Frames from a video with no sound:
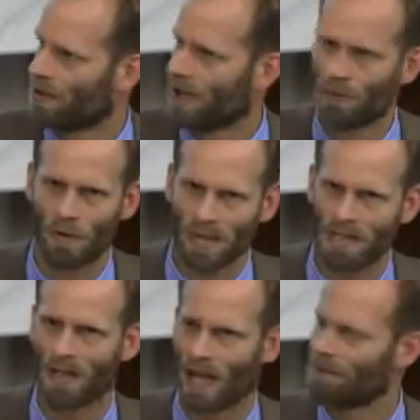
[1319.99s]
It wins
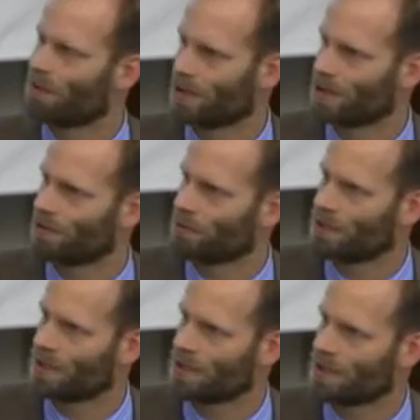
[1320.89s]
a lot of political
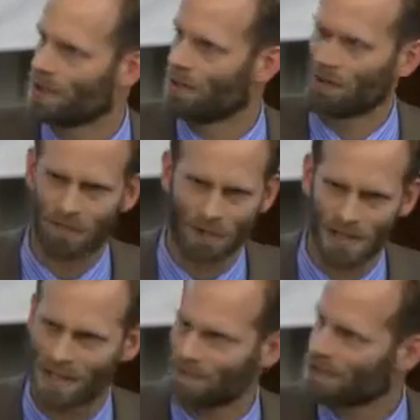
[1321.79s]
points, but from a
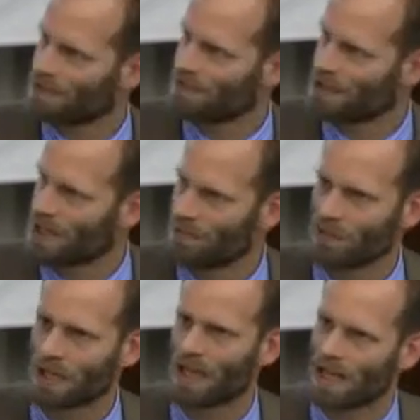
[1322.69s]
substantive
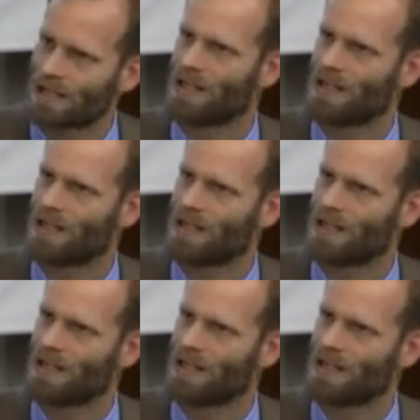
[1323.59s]
standpoint, it